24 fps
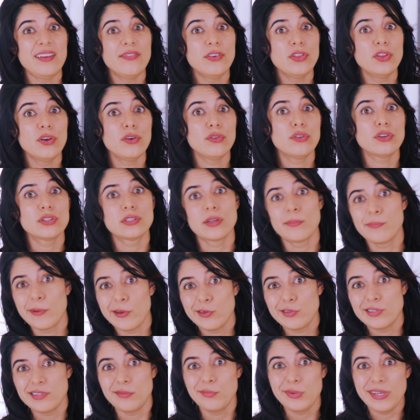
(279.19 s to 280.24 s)
even though they're
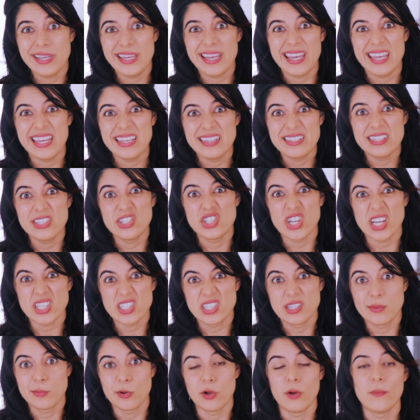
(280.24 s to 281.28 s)
supposed to be
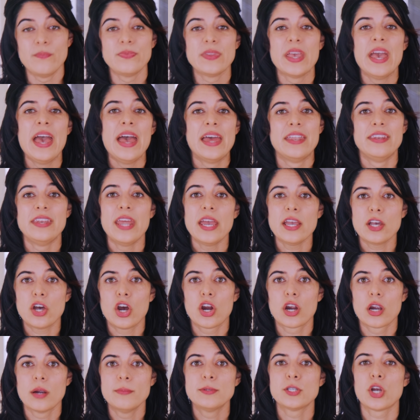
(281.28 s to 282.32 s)
indigestible. Net
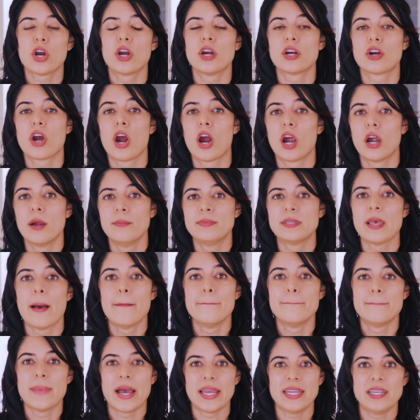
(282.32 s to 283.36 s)
carbs are carbs
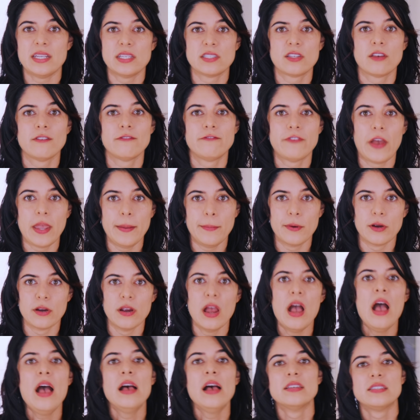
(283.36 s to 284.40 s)
minus
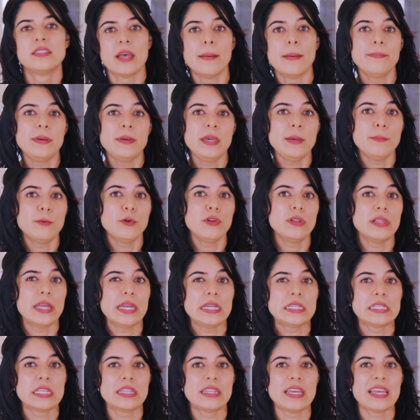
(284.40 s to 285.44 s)
fiber. Some people
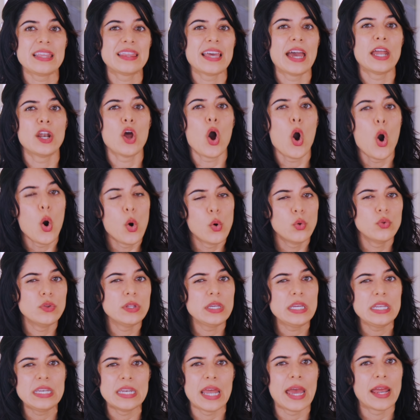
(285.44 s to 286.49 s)
like to think that
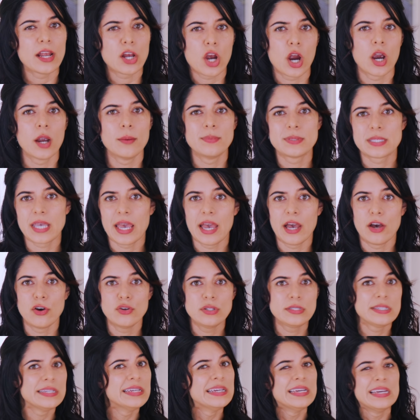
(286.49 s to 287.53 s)
only net carbs
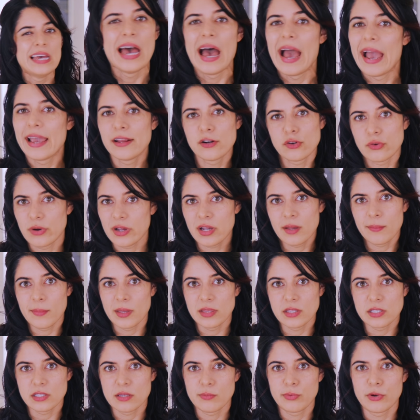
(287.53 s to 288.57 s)
count. I don't
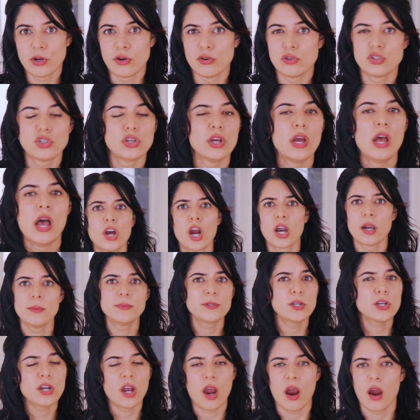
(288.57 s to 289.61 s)
recommend this approach.
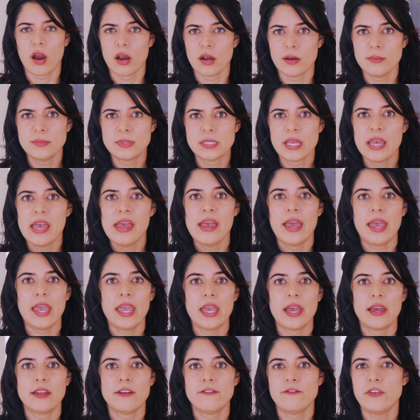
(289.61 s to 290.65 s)
Carbs are carbs,
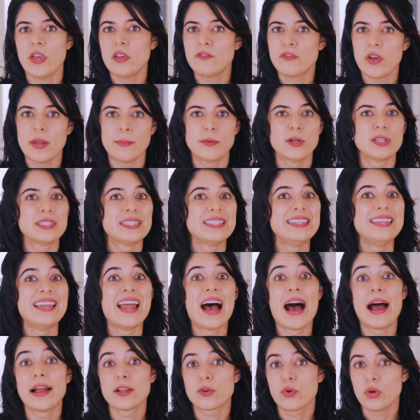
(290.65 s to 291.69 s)
and fake fiber is
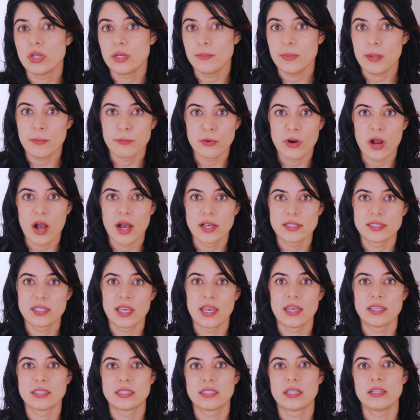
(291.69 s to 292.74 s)
not going to be
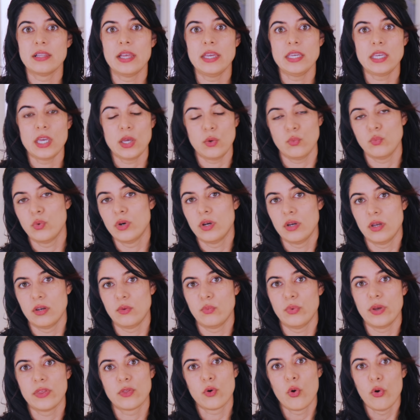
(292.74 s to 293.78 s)
processed like it
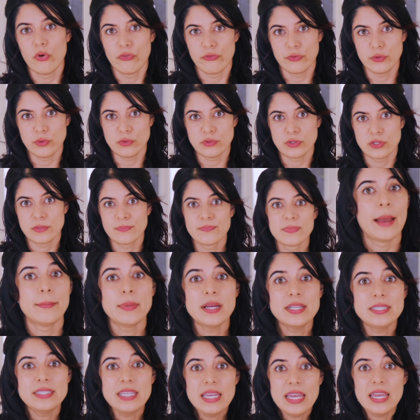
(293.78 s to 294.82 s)
would with whole foods. I'm
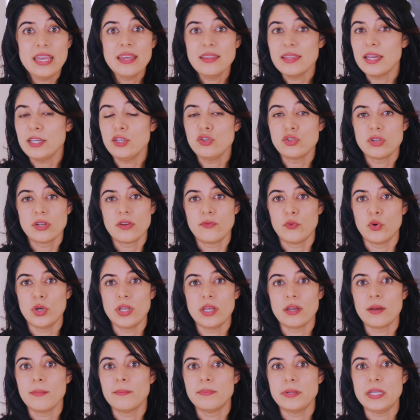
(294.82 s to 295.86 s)
not saying that you should
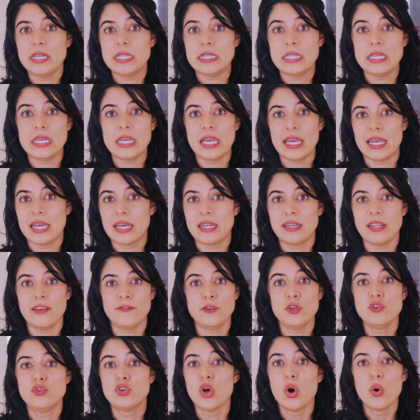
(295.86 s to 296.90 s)
avoid it completely, and
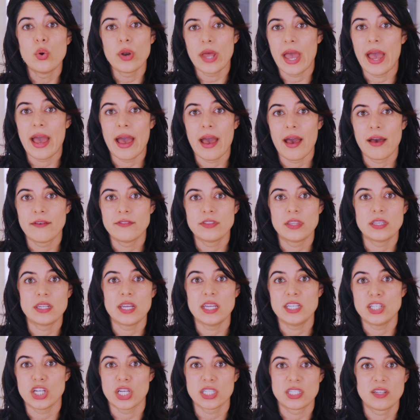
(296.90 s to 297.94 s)
if you don't have the
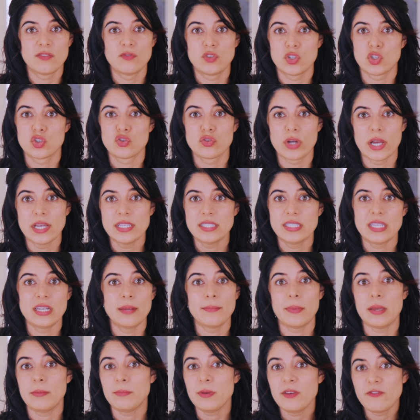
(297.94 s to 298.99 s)
digestive distress, then
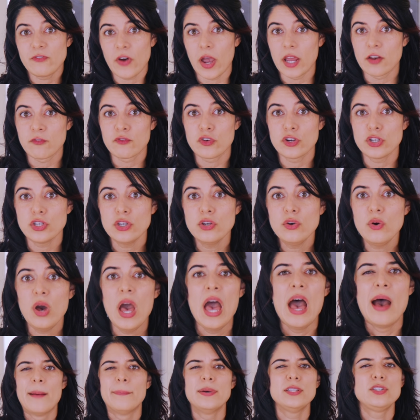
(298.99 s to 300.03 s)
it might be fine for you,
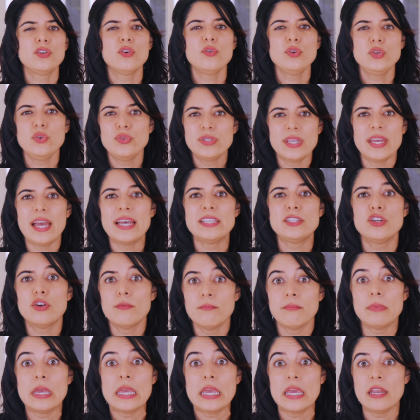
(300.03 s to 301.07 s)
but don't use it as
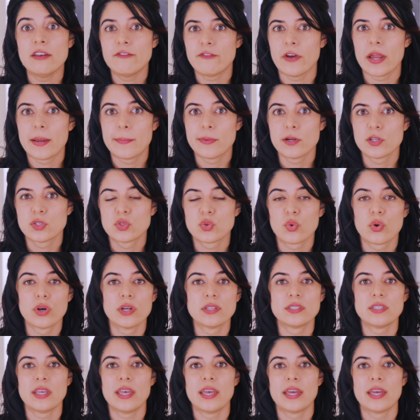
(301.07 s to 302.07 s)
your main fiber source,